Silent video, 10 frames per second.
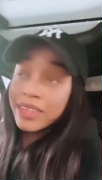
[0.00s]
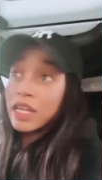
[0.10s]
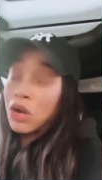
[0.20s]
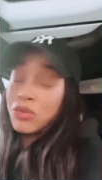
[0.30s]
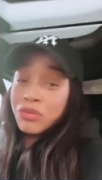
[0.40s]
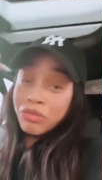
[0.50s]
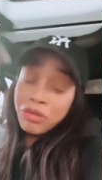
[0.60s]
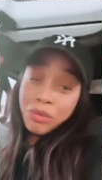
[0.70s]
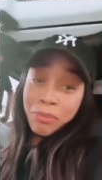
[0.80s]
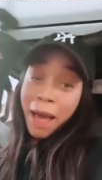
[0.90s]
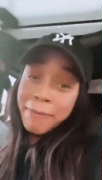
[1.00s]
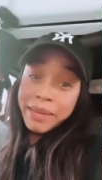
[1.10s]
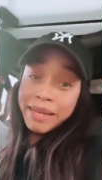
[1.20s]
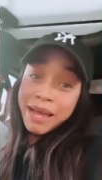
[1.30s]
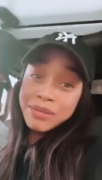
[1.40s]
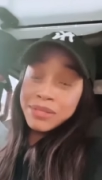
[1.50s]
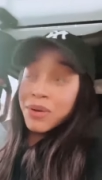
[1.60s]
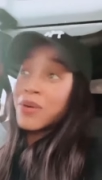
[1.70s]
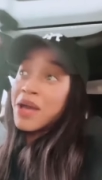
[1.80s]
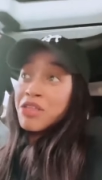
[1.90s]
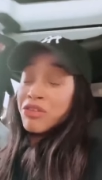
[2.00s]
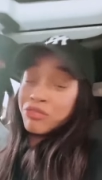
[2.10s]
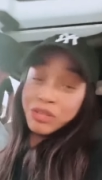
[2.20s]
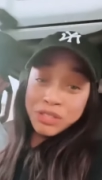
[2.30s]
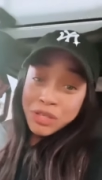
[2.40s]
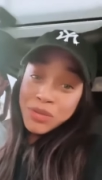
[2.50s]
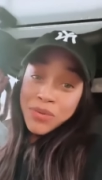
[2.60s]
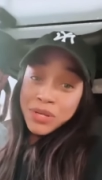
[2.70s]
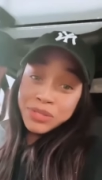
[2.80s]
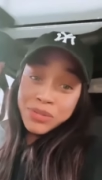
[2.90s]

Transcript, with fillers: Like, oh, you think you are popping now, so the first thing you want to do